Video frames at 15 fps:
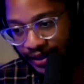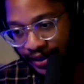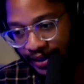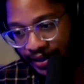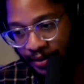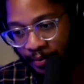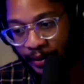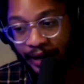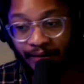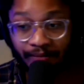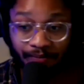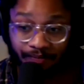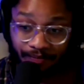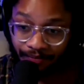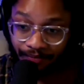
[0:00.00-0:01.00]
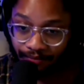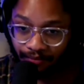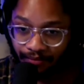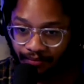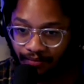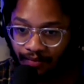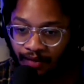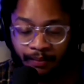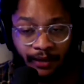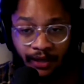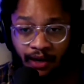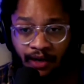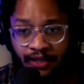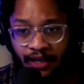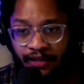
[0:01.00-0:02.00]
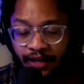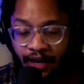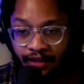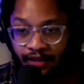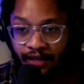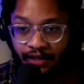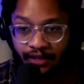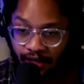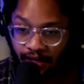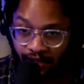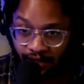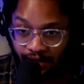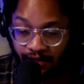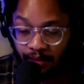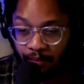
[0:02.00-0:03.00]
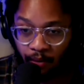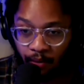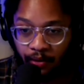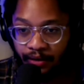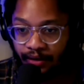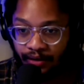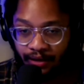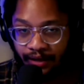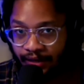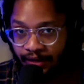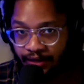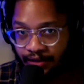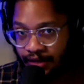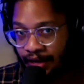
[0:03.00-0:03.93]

But Narz, I think it is important. Like it is like